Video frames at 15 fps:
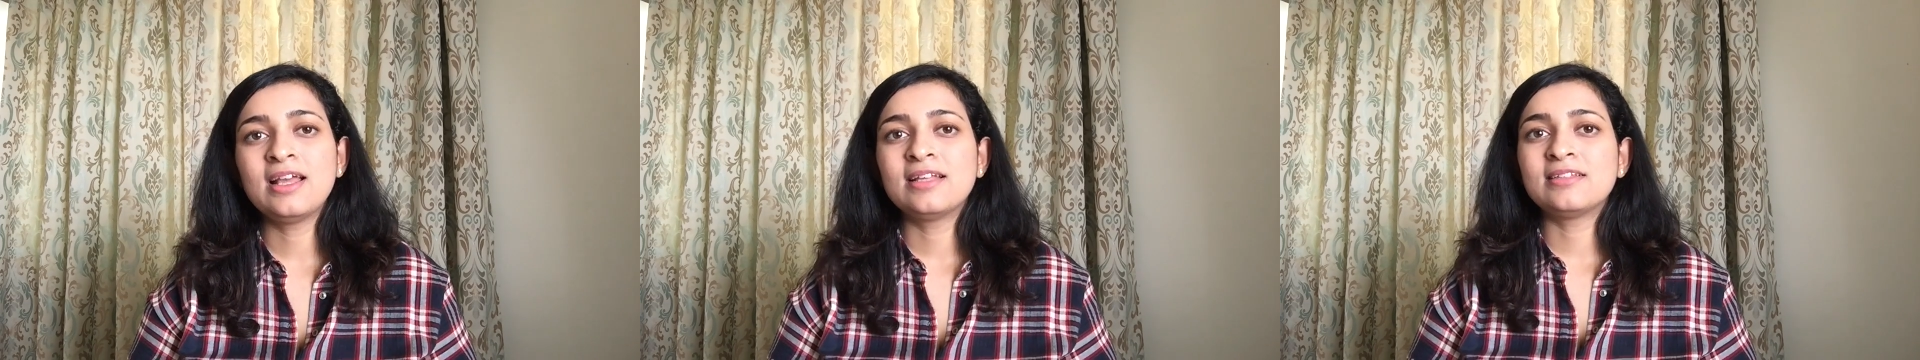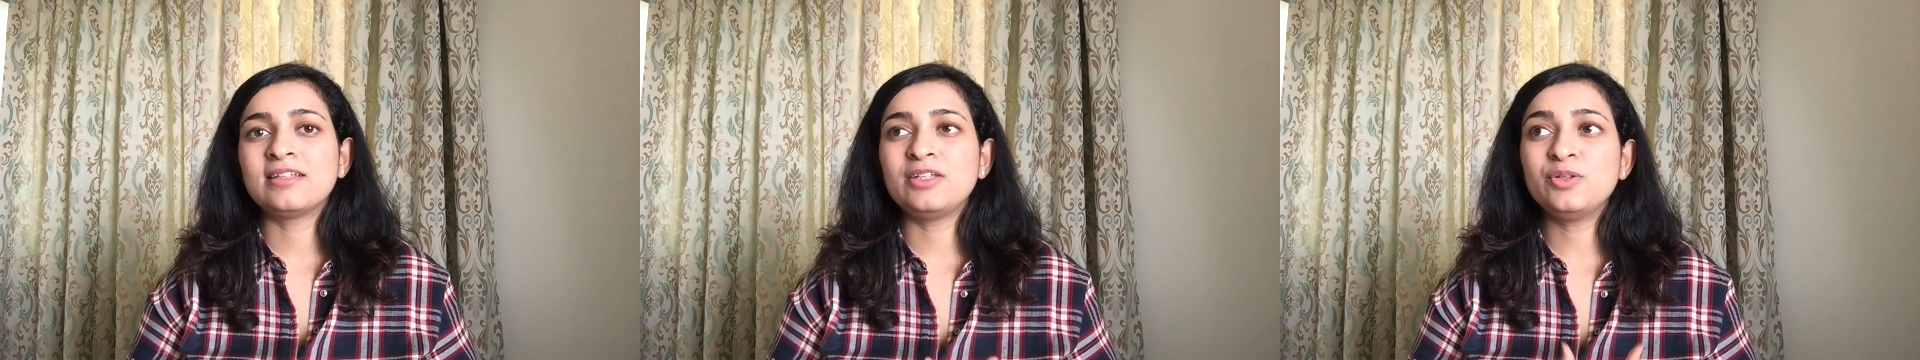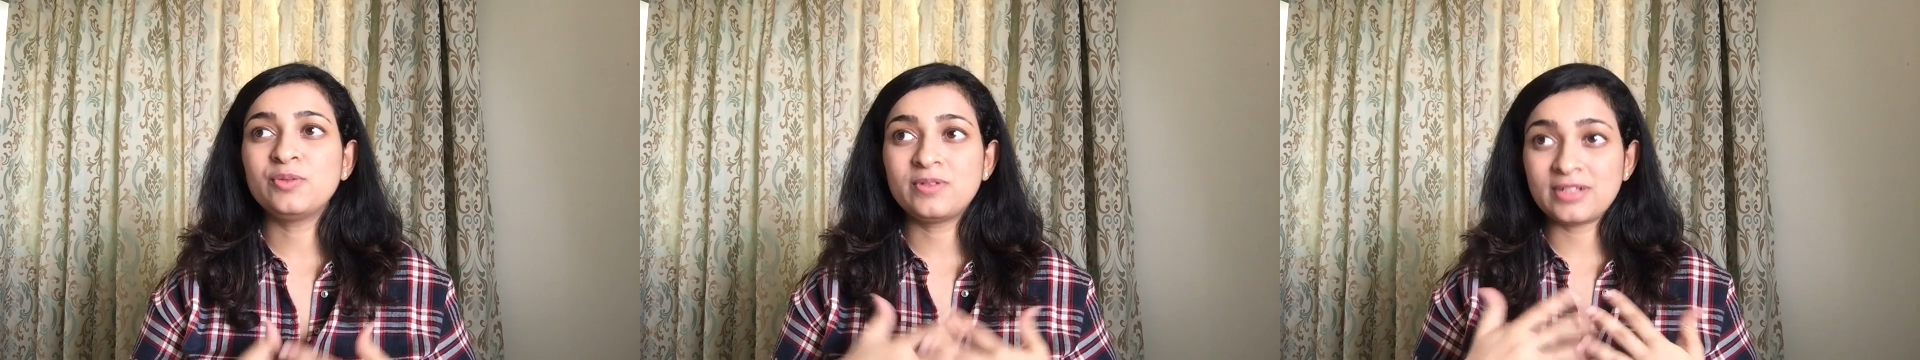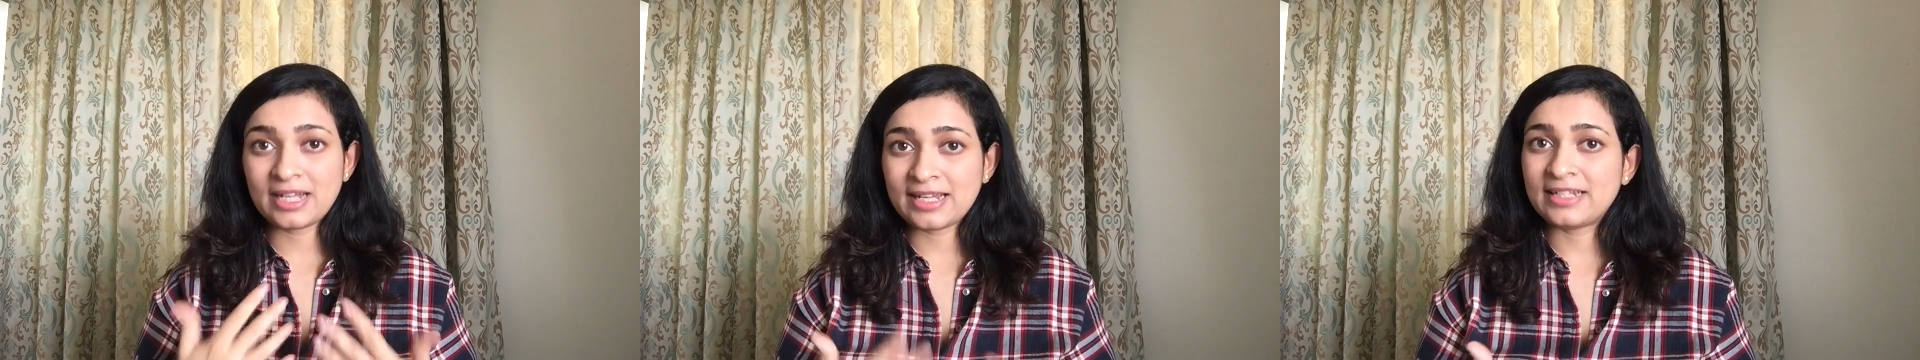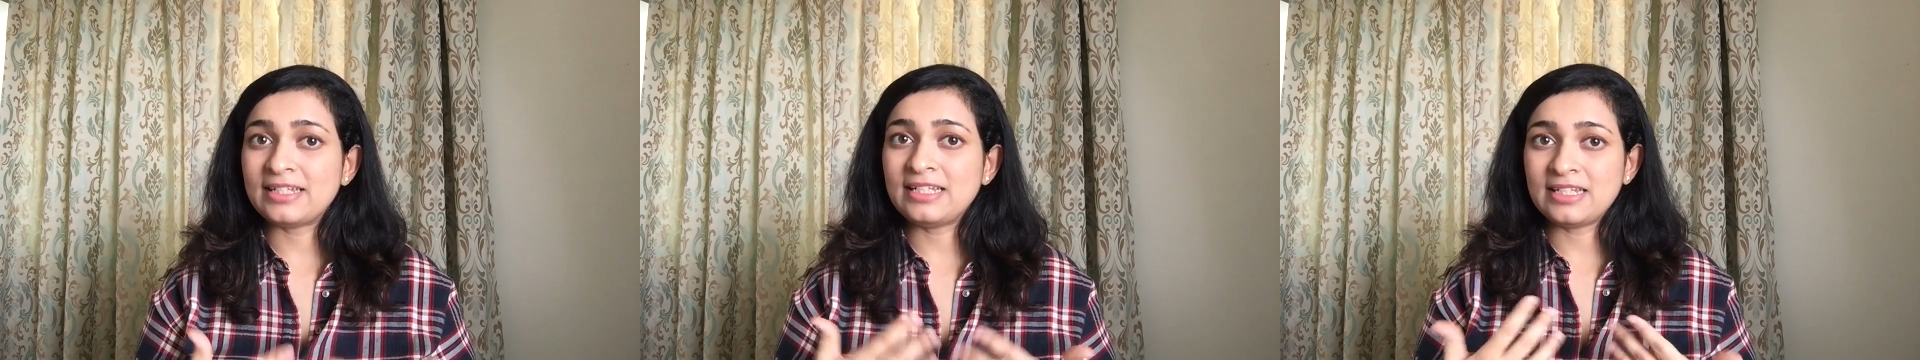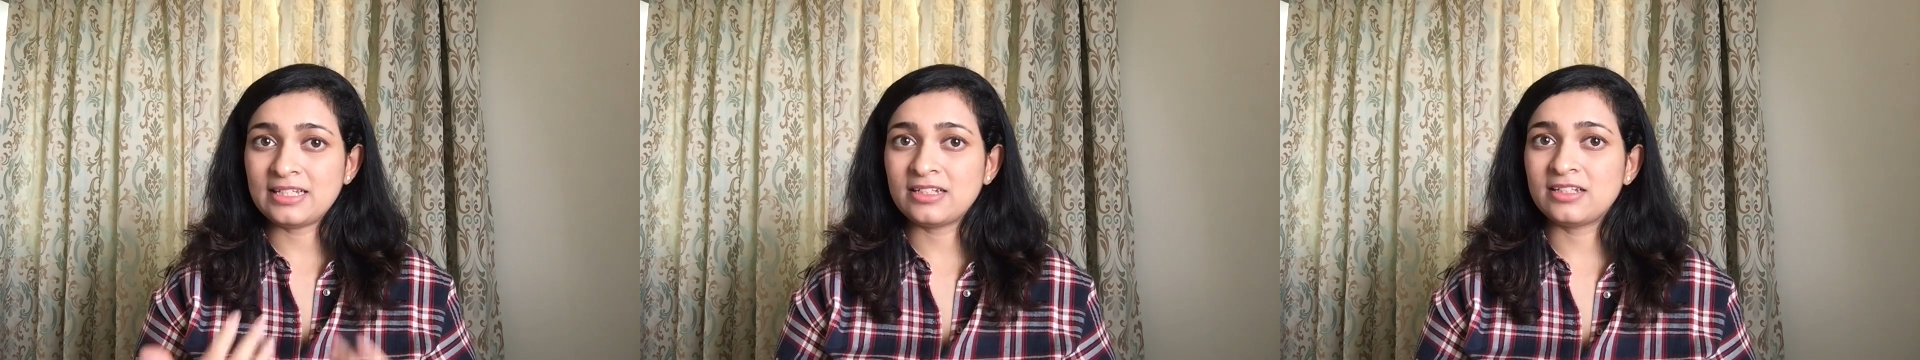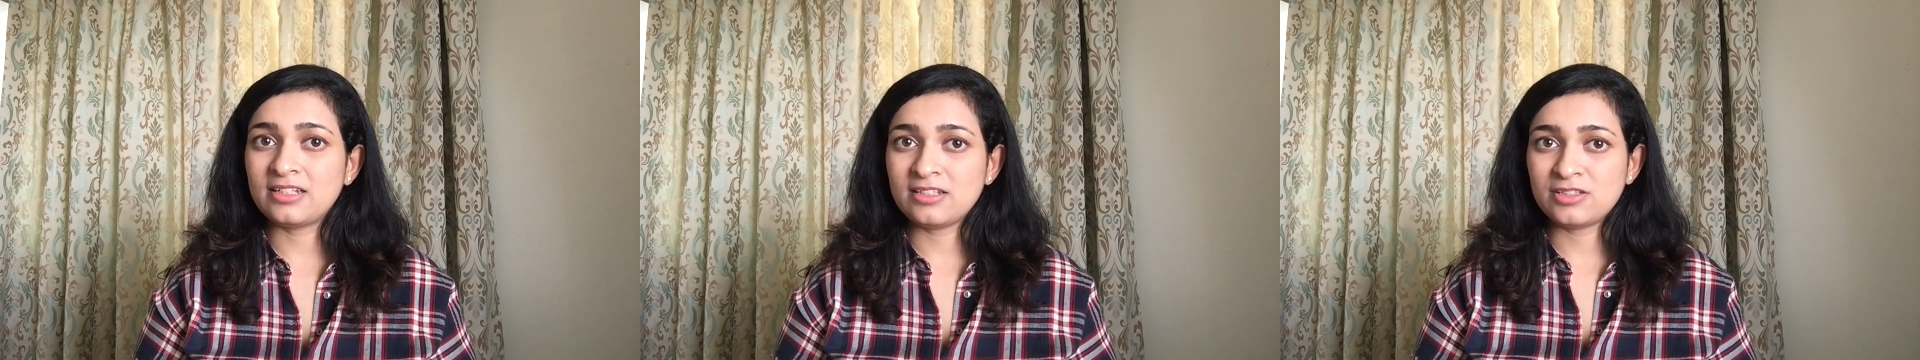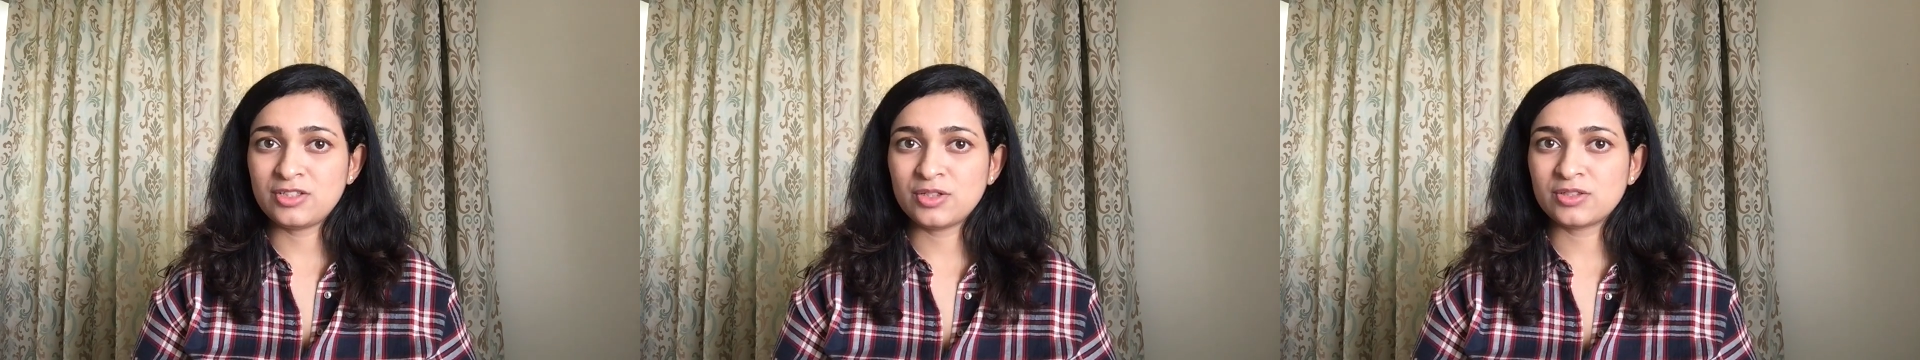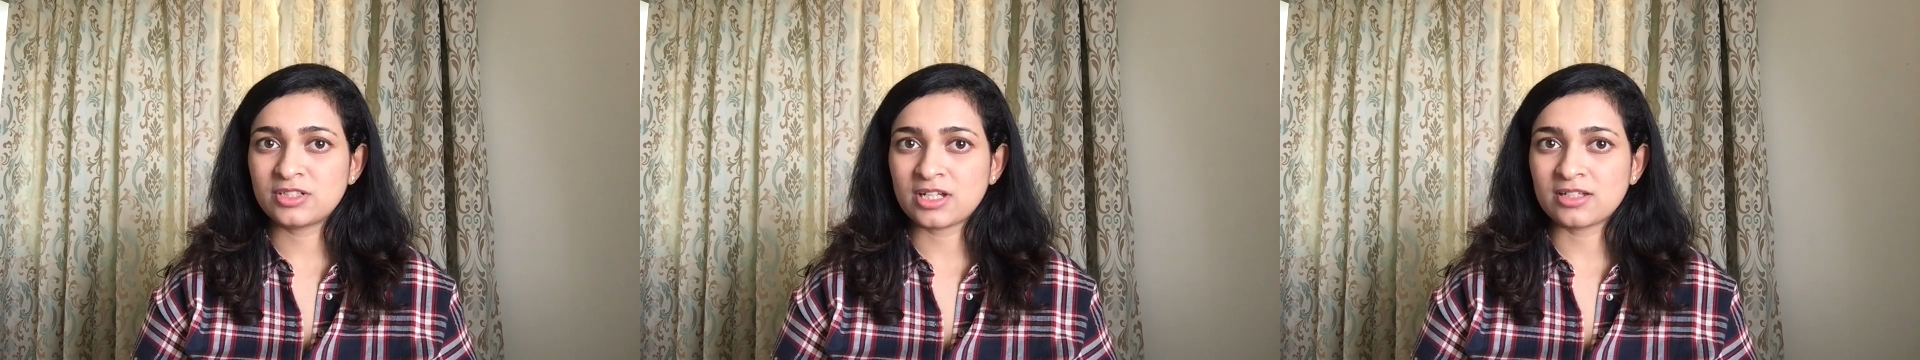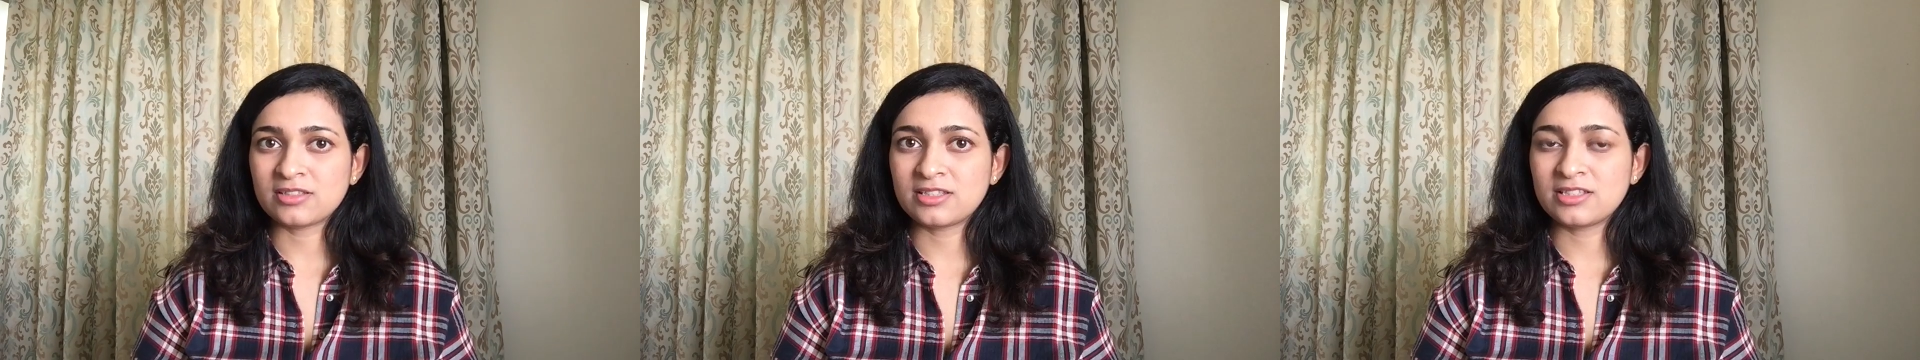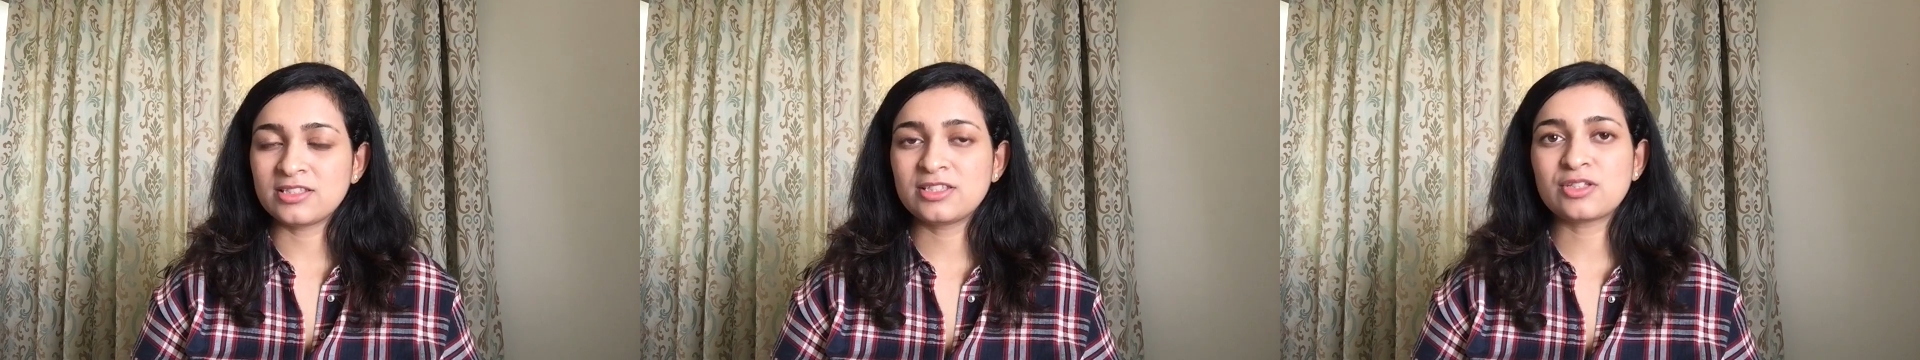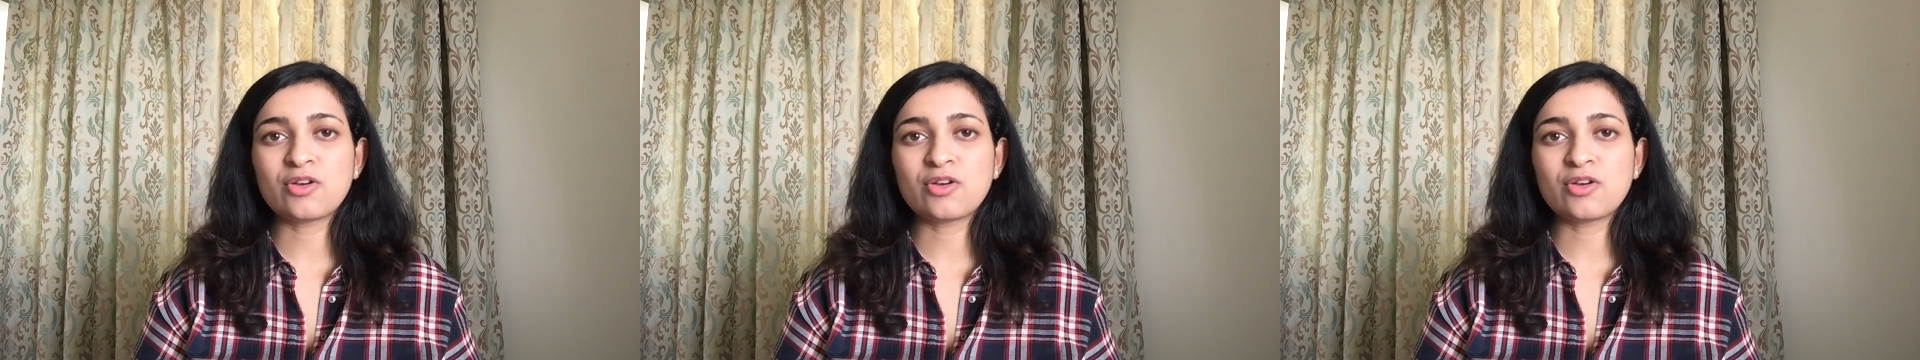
then you greatly increase your chances